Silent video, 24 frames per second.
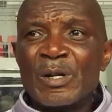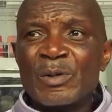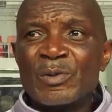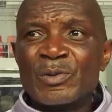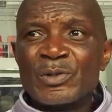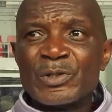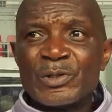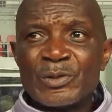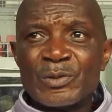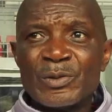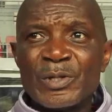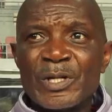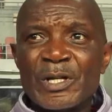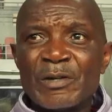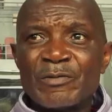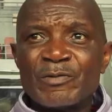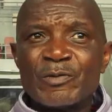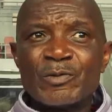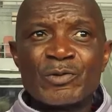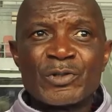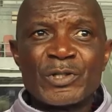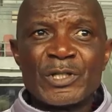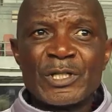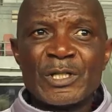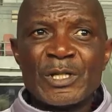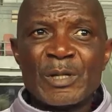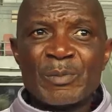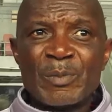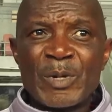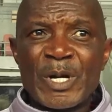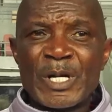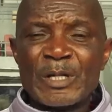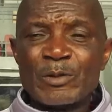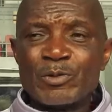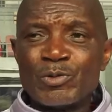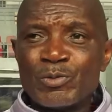we still have to see
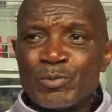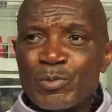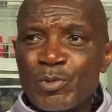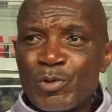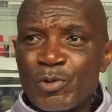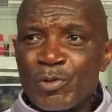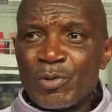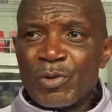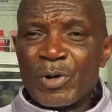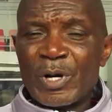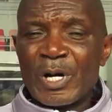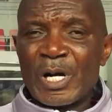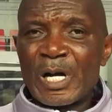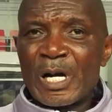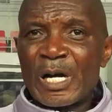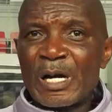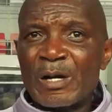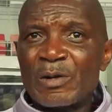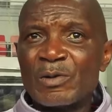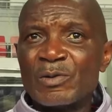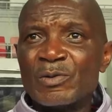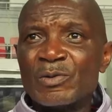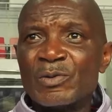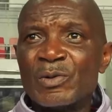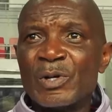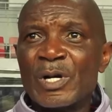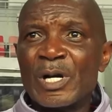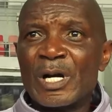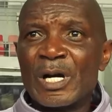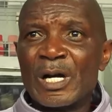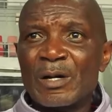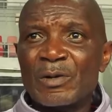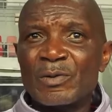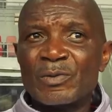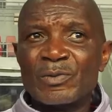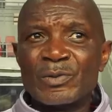by tomorrow
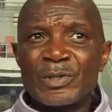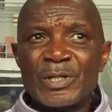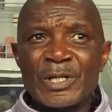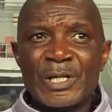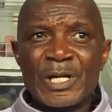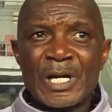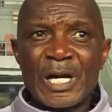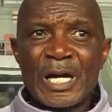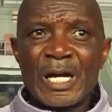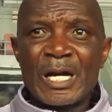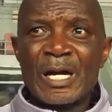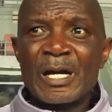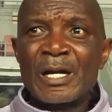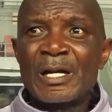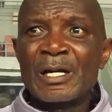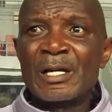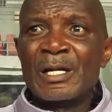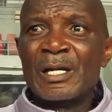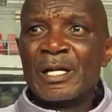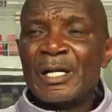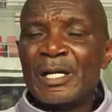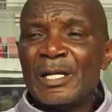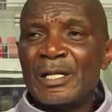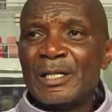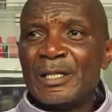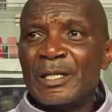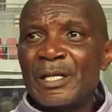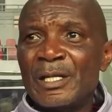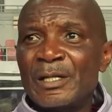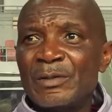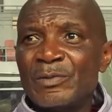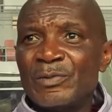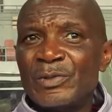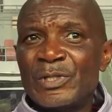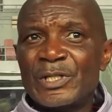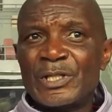how they are, and
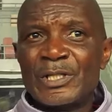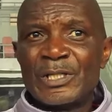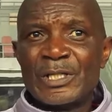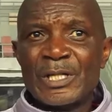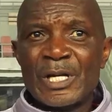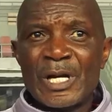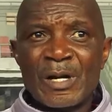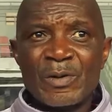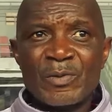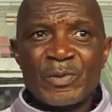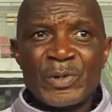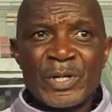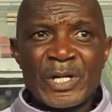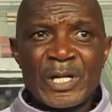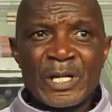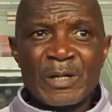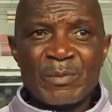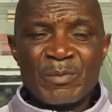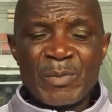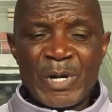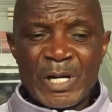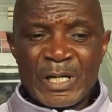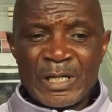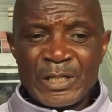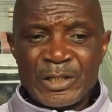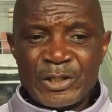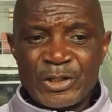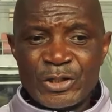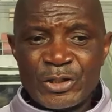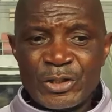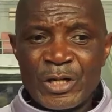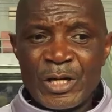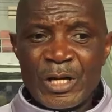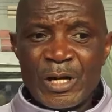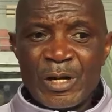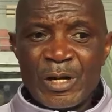then we see how we can manage